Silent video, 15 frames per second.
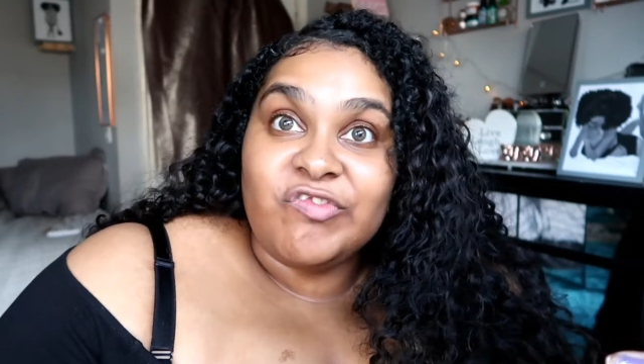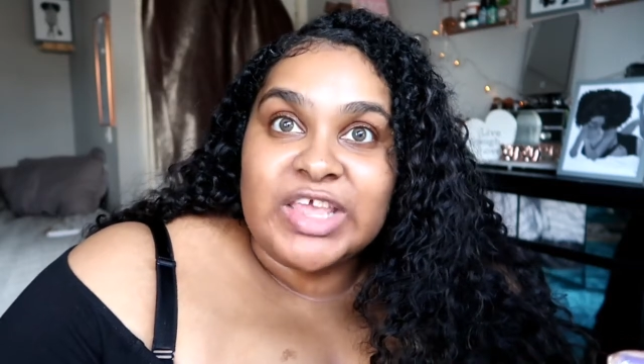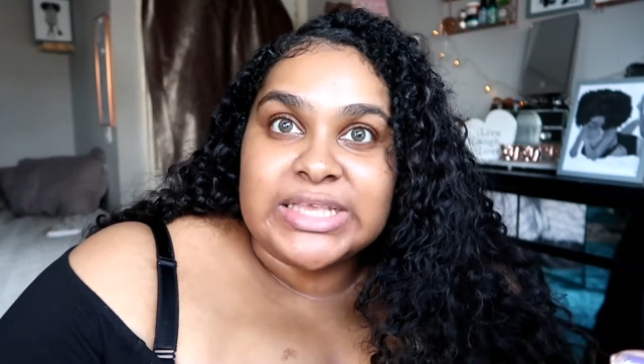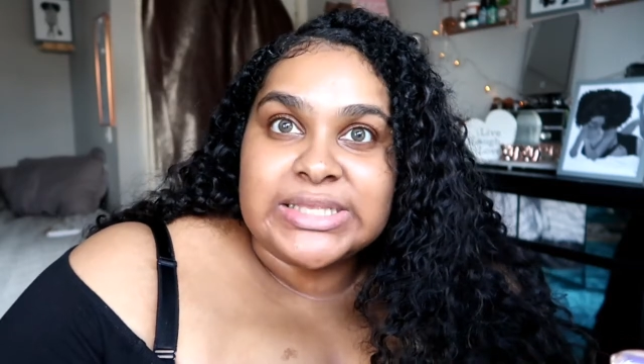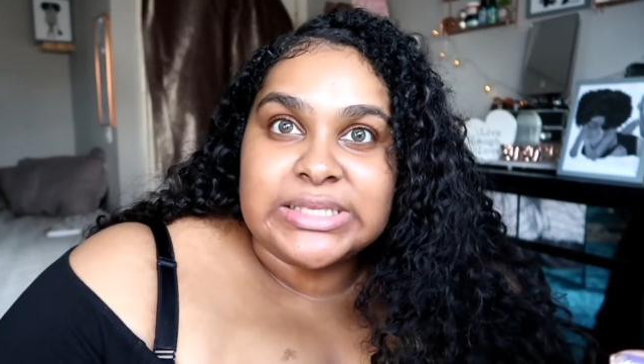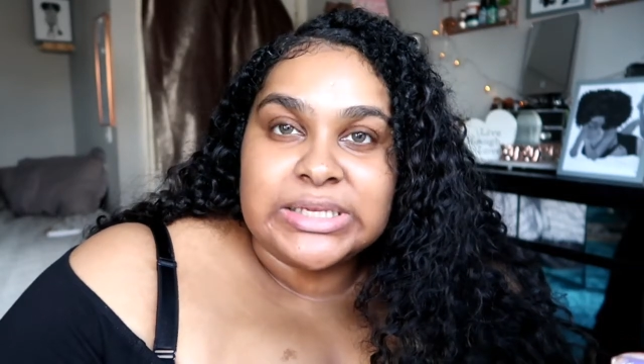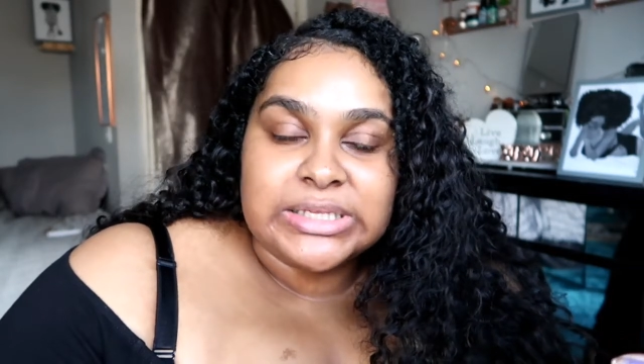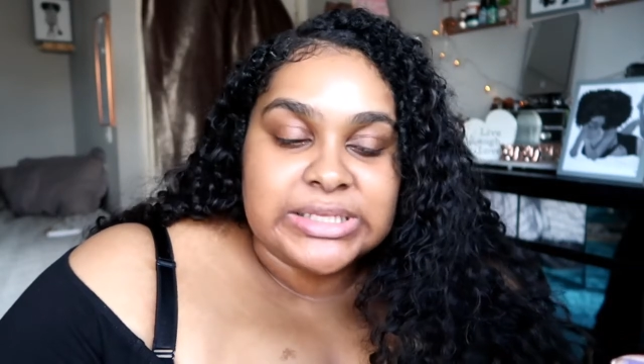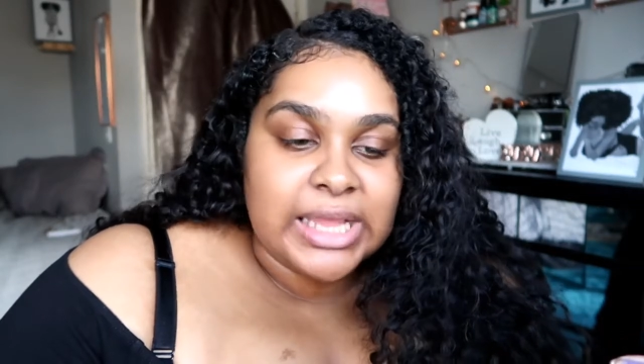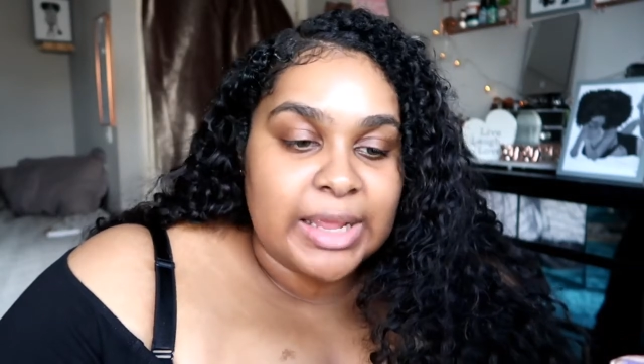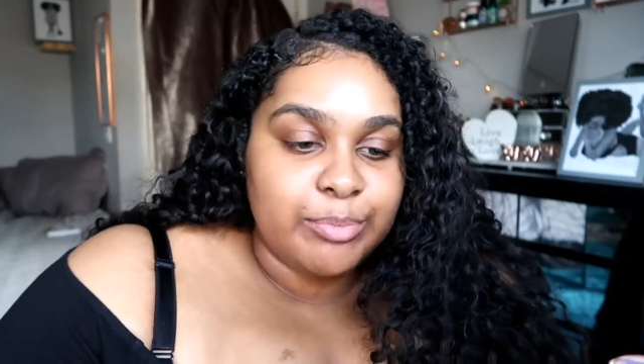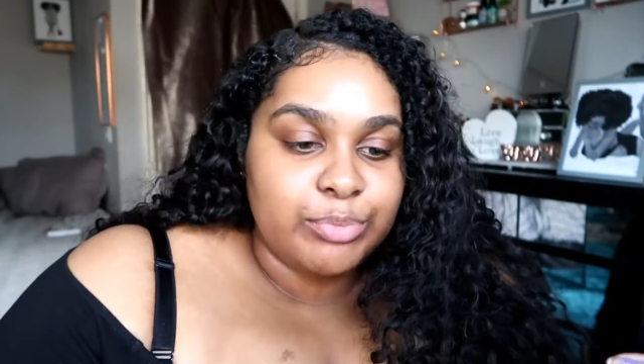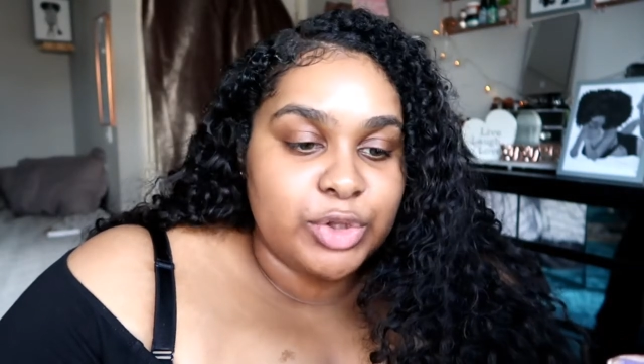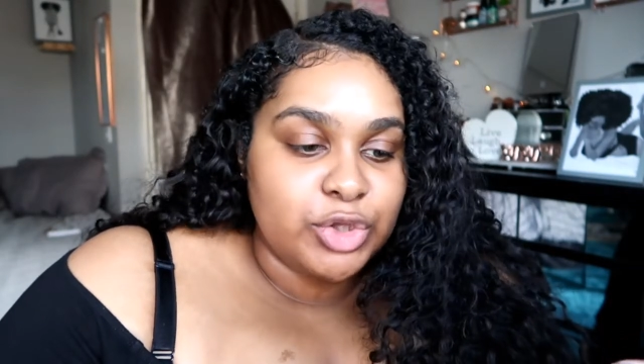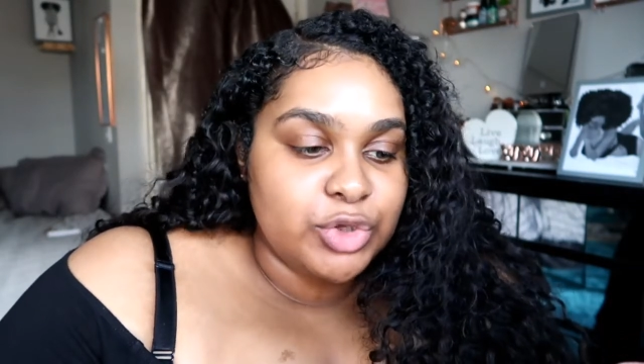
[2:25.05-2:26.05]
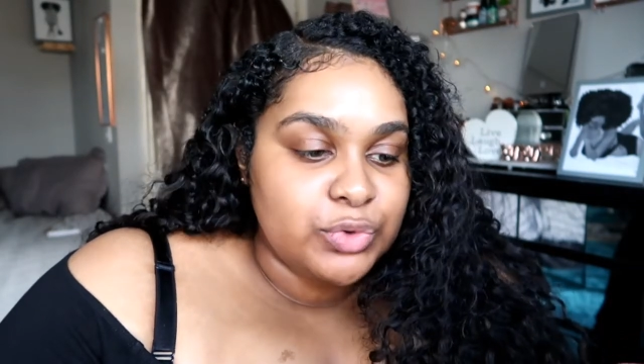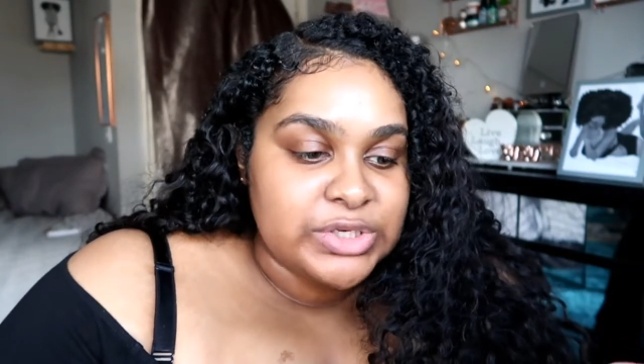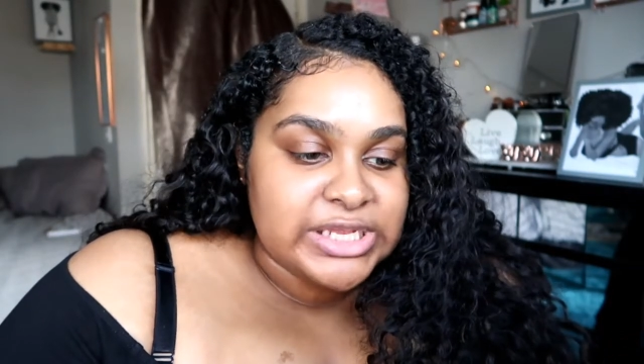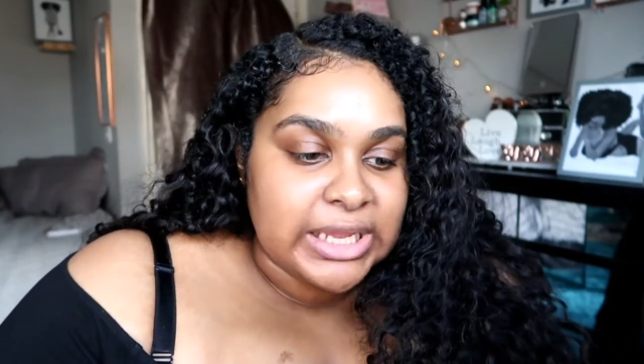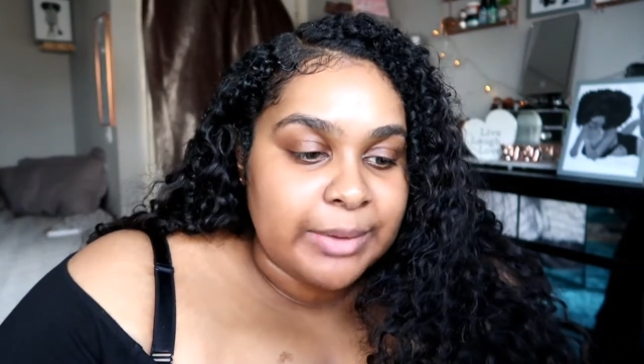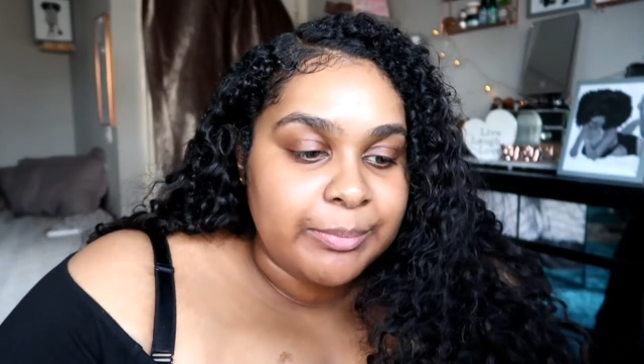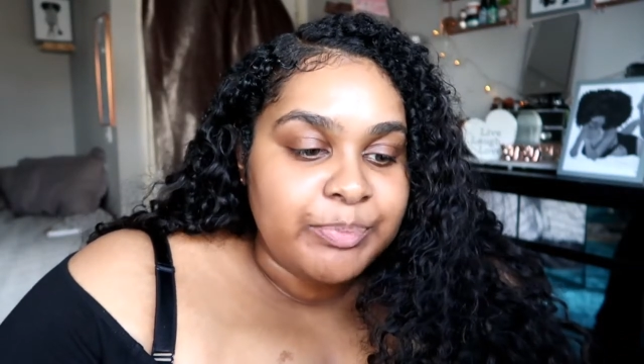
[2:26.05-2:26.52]
fierceness and
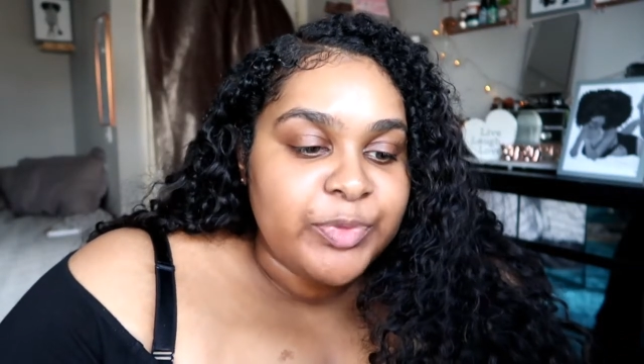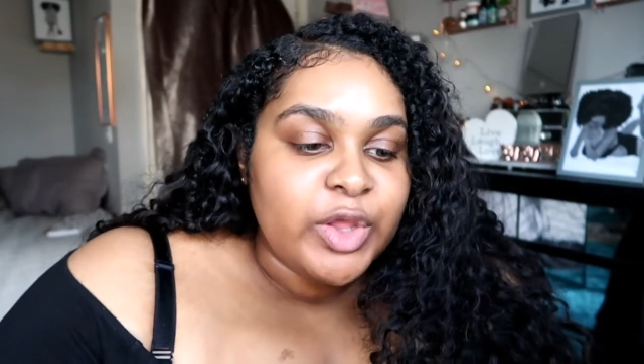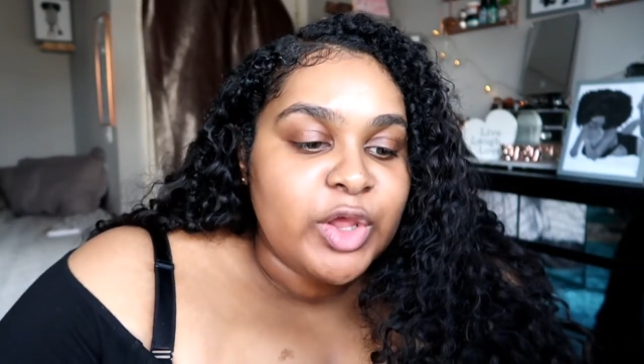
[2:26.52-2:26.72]
beauty.